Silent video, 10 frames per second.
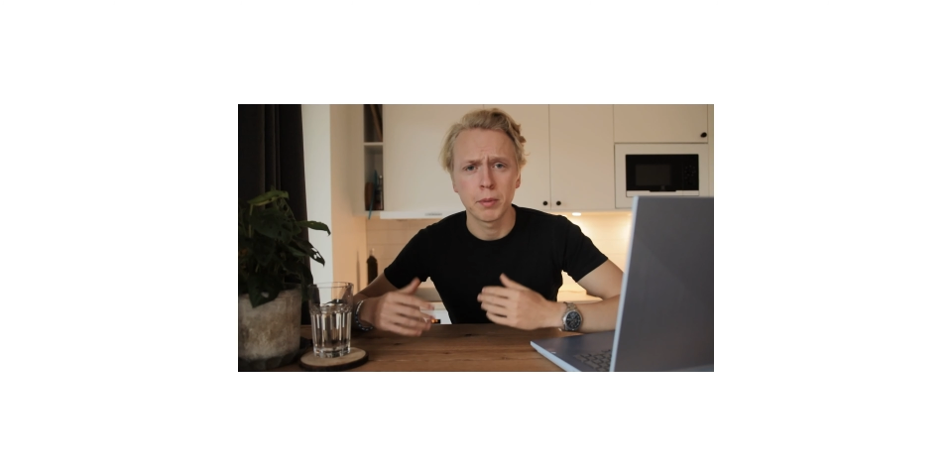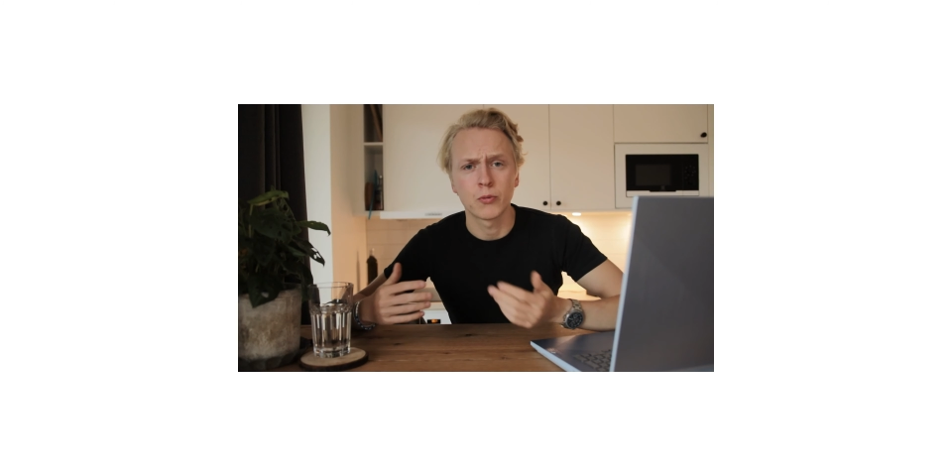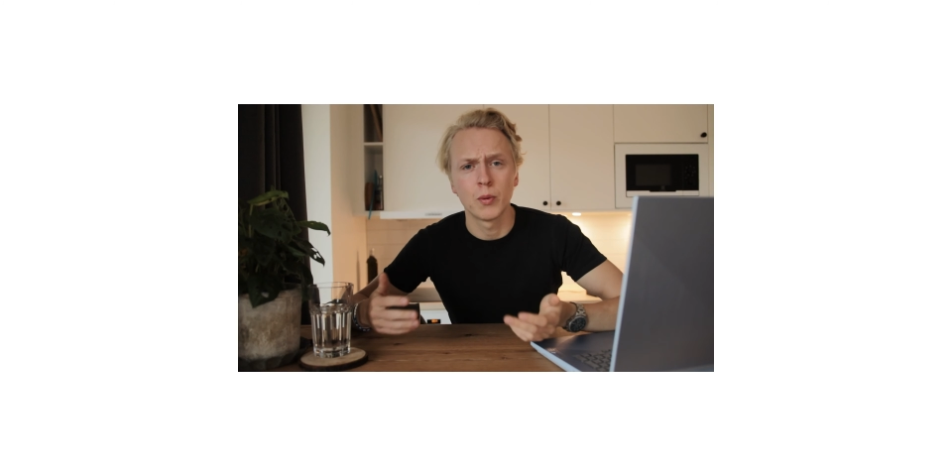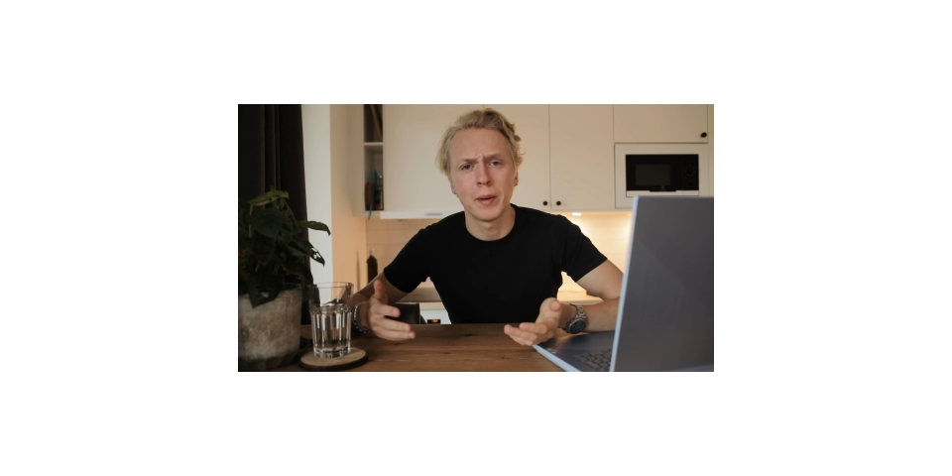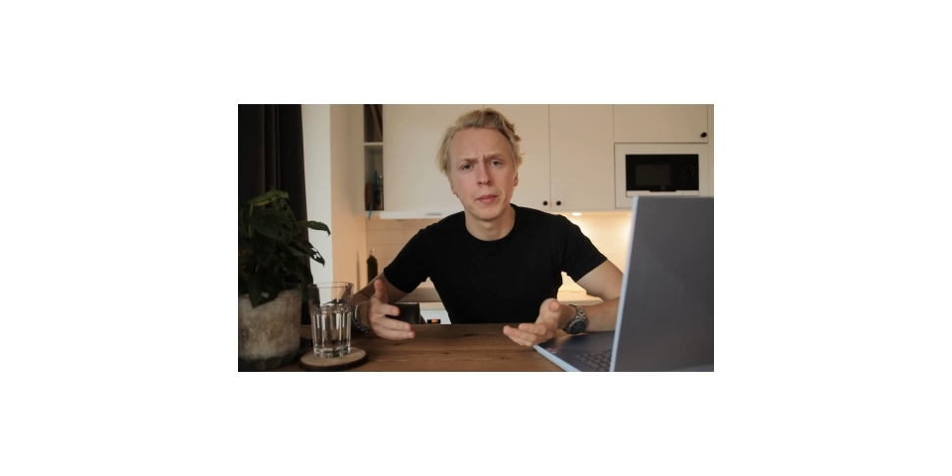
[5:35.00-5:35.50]
But
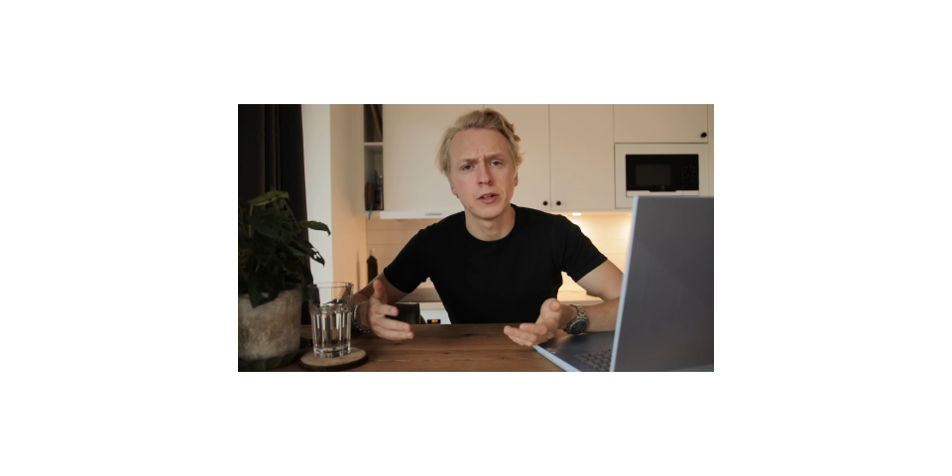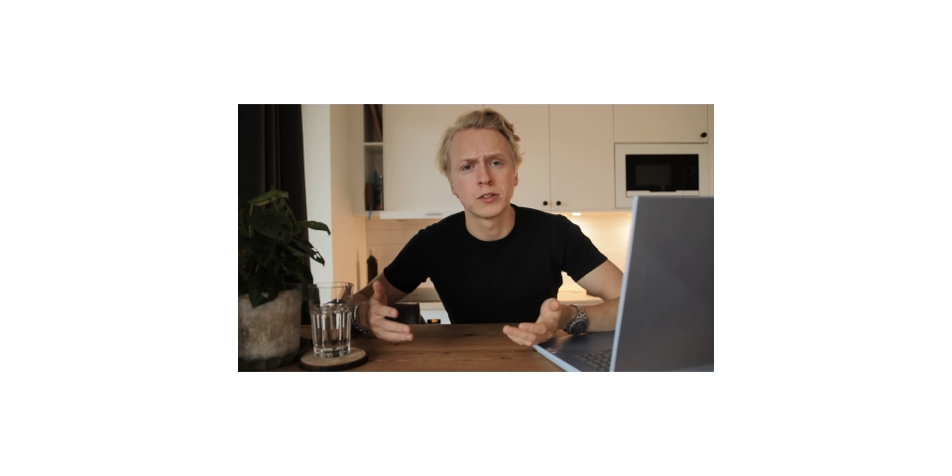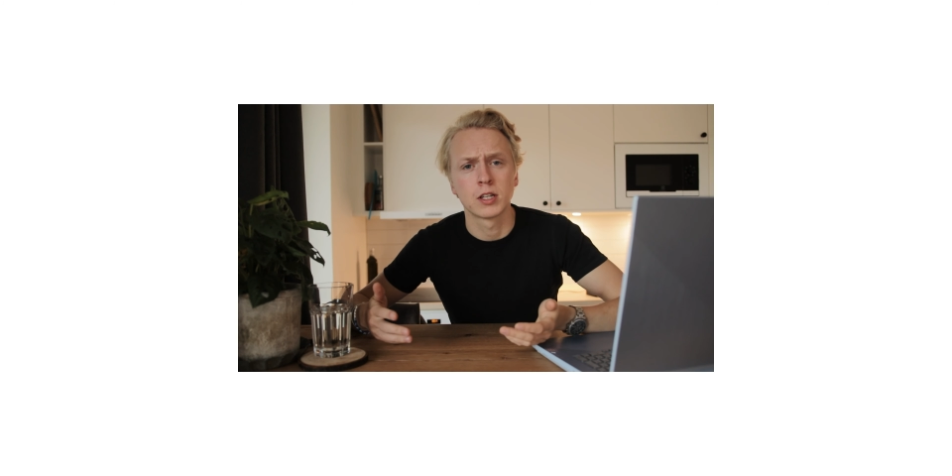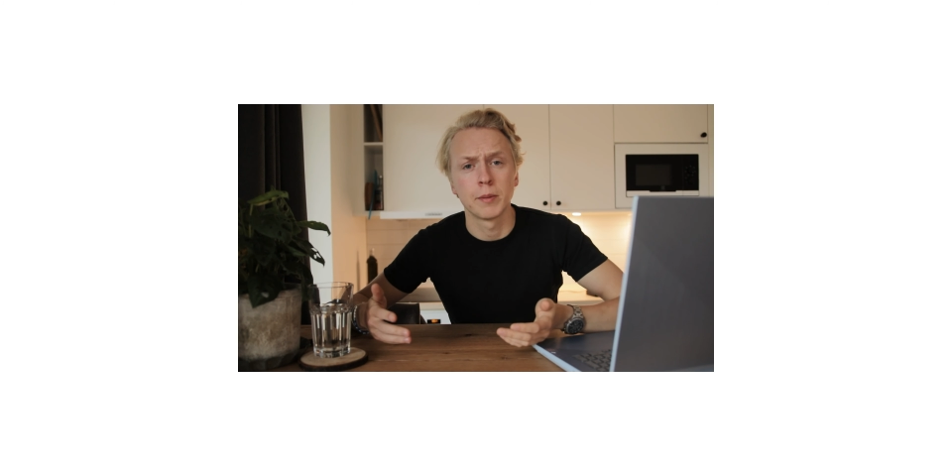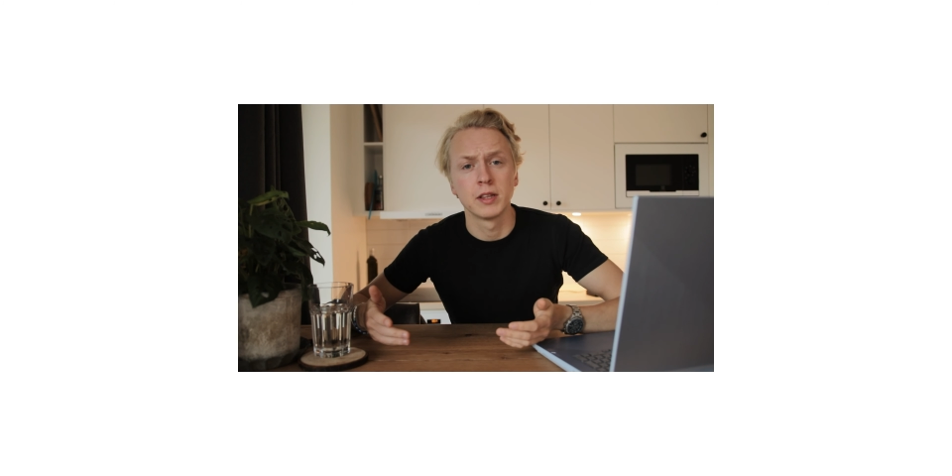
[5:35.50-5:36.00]
remember
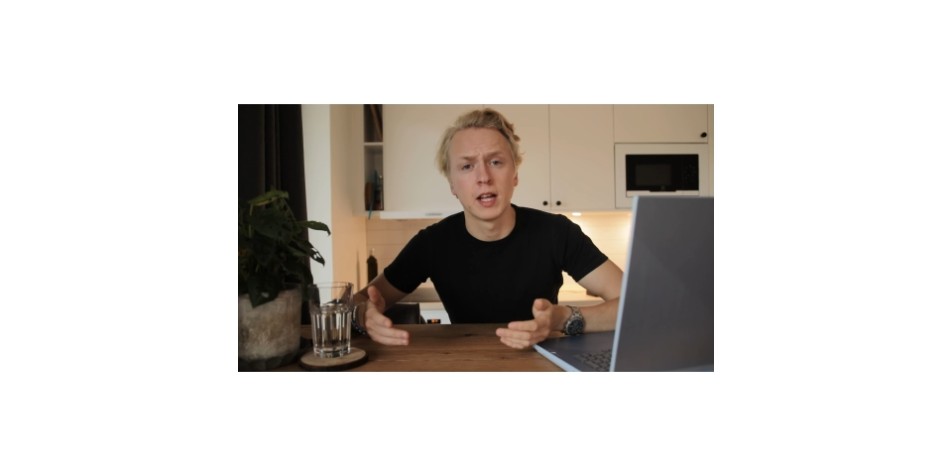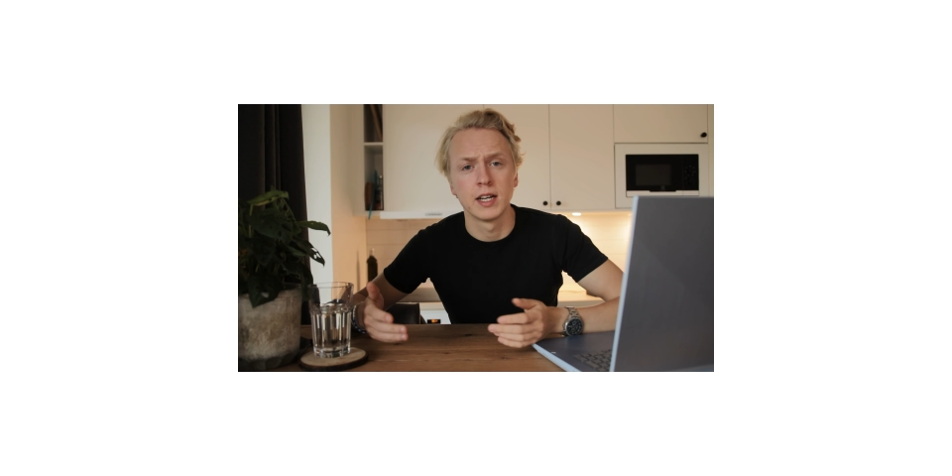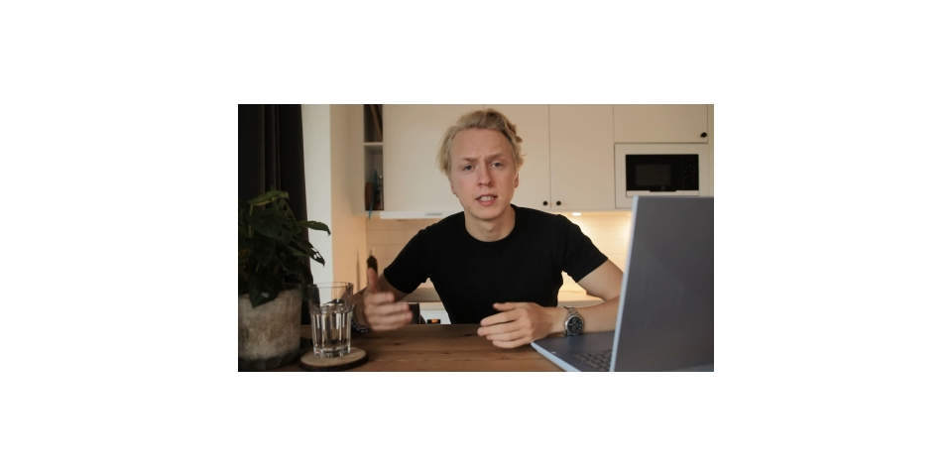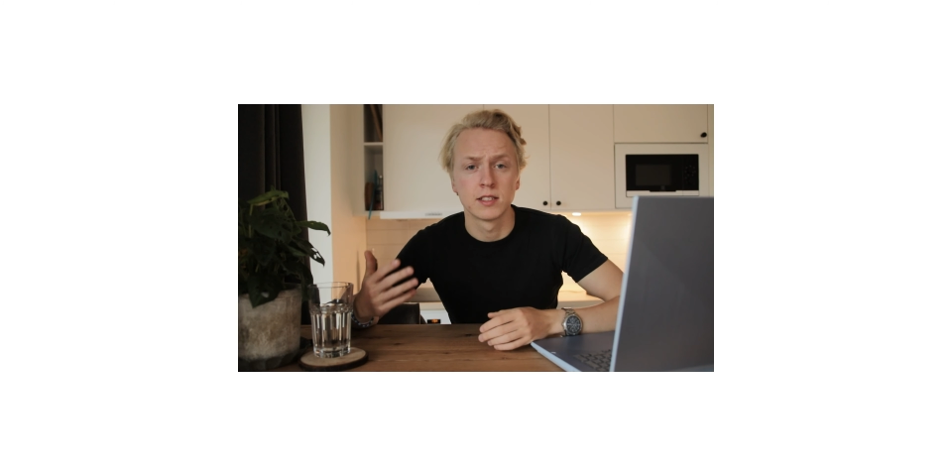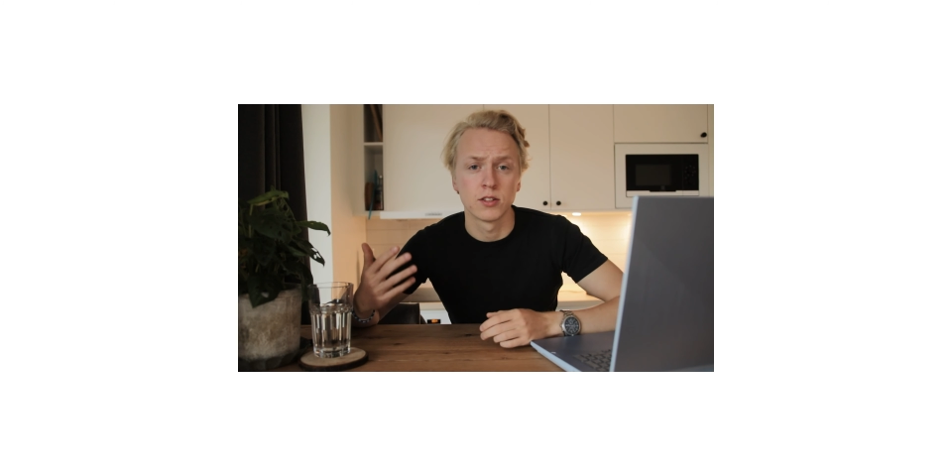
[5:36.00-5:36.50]
to keep it
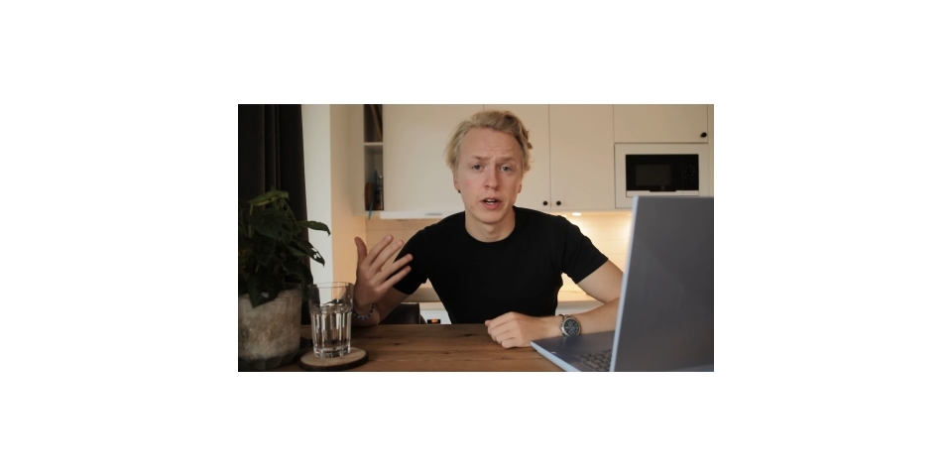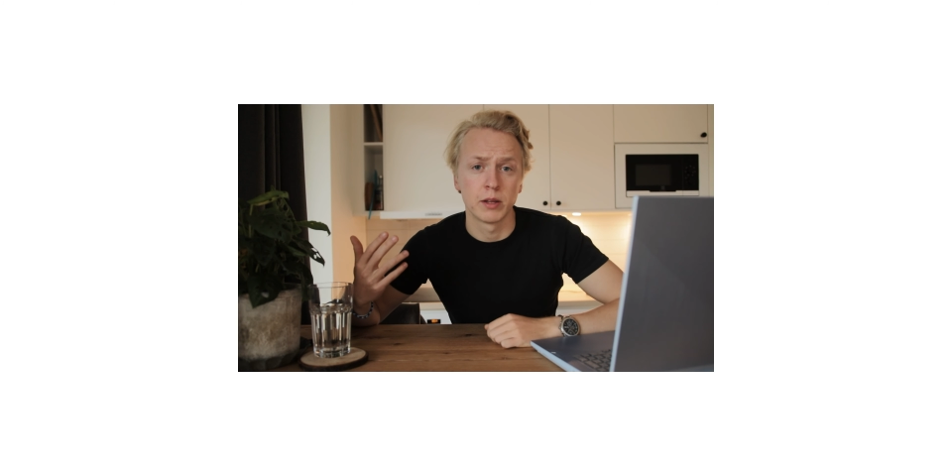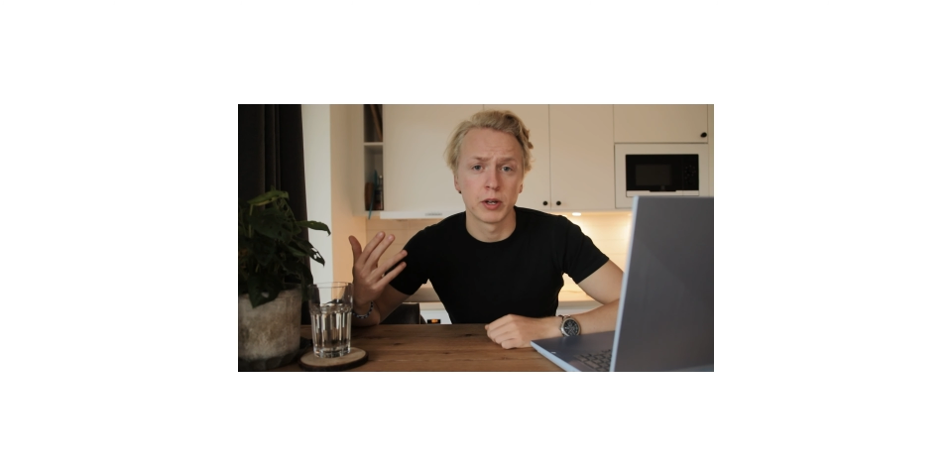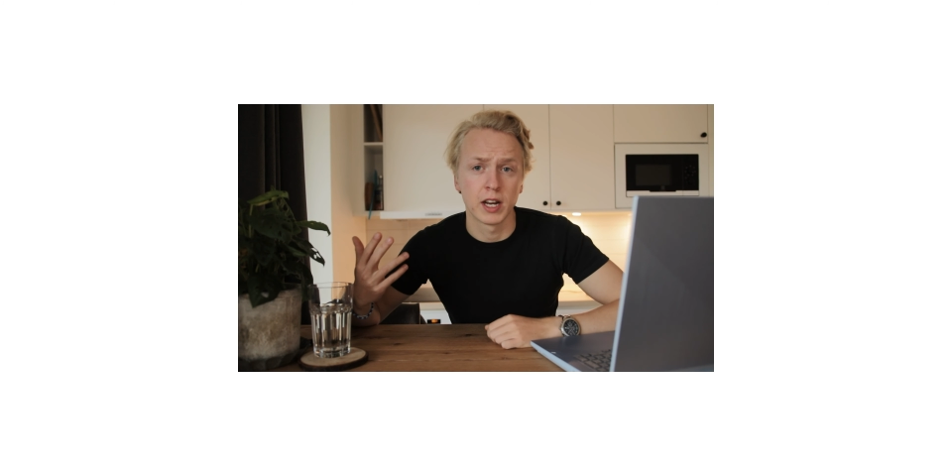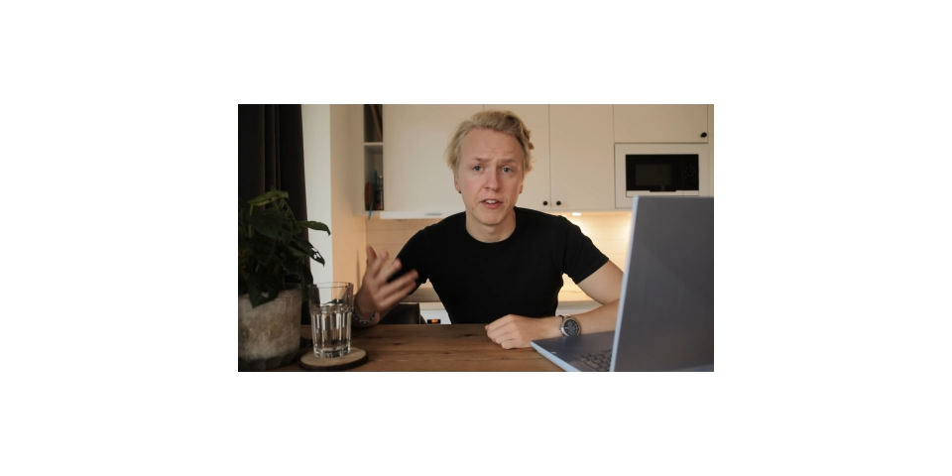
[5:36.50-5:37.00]
nice so that
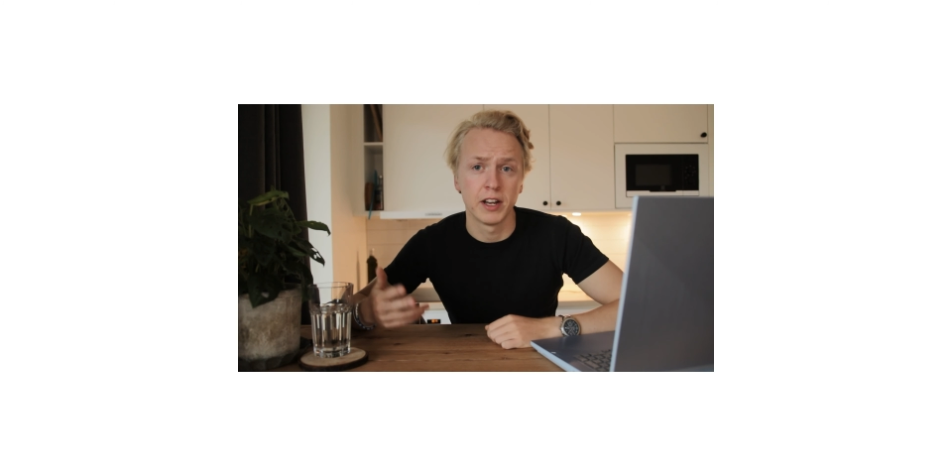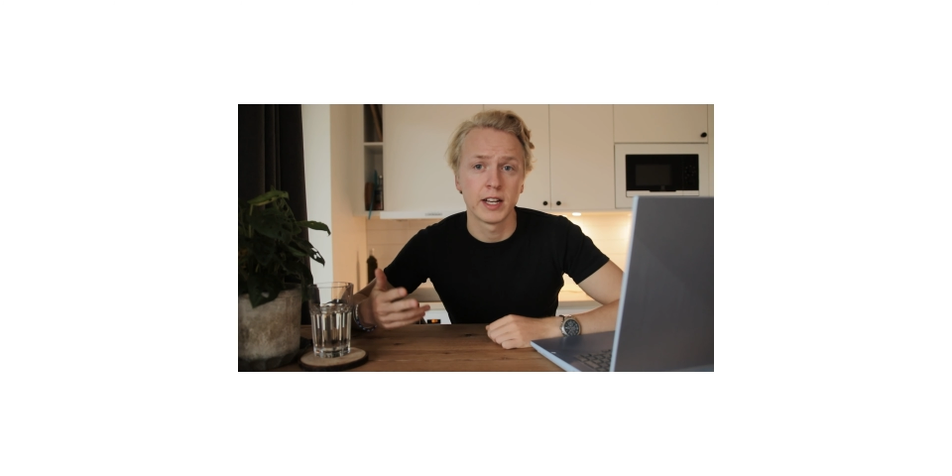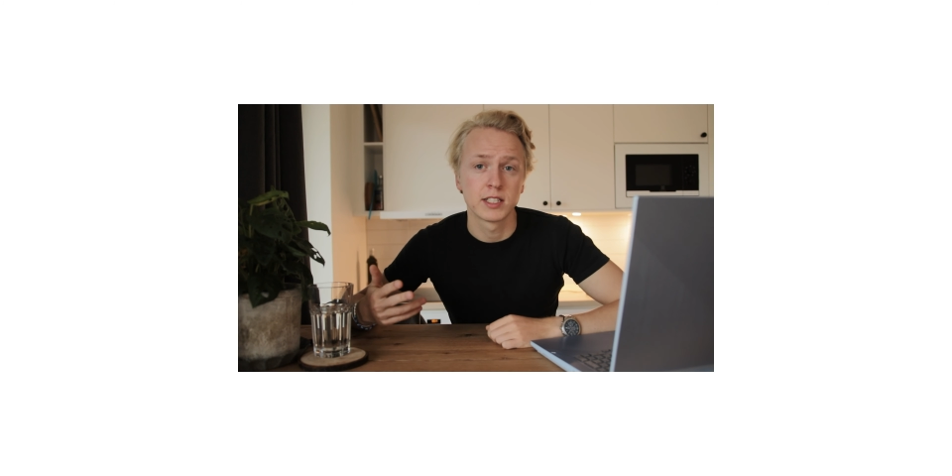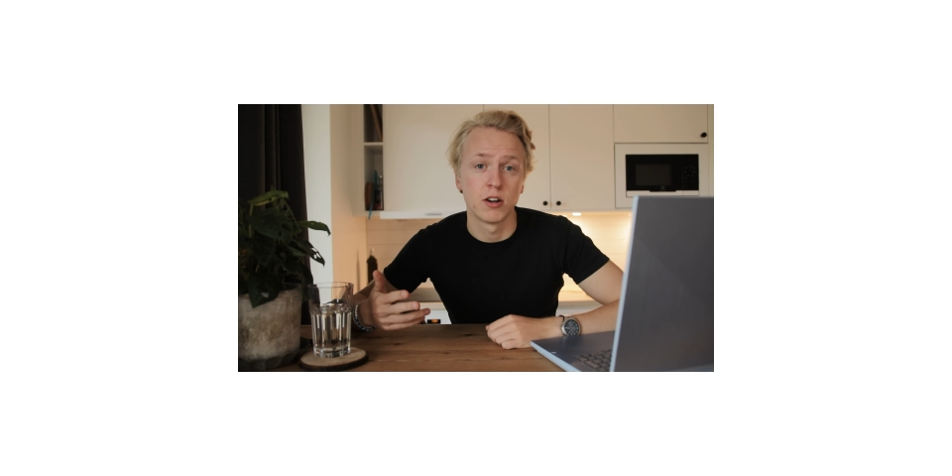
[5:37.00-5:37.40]
we can have a nice